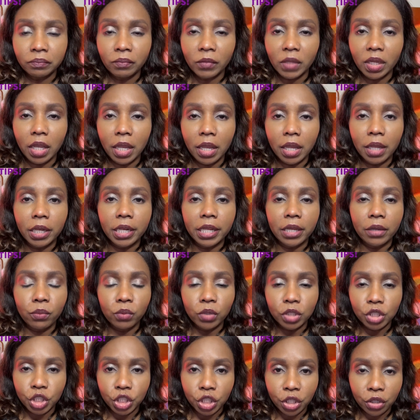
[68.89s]
and it will
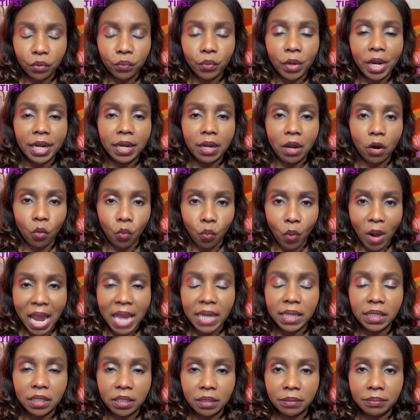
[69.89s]
generate a
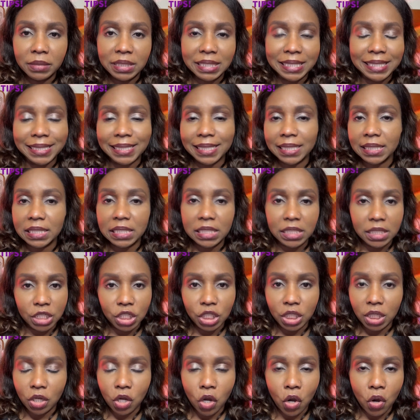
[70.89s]
random
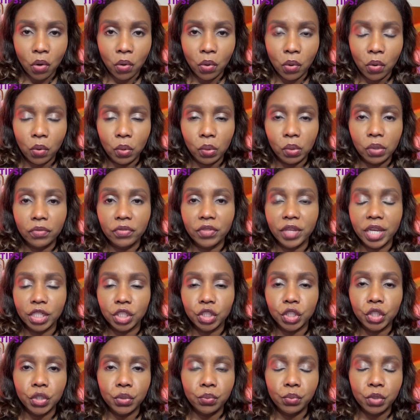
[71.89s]
6-digit code that
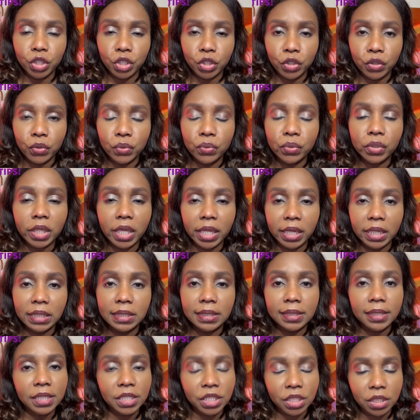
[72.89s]
you will use in
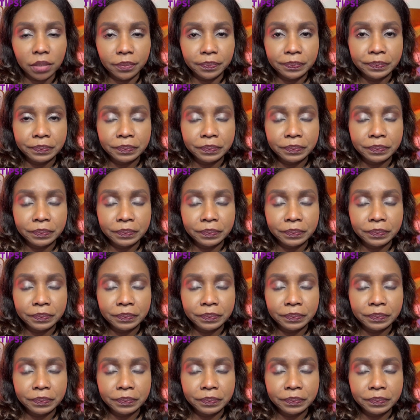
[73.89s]
addition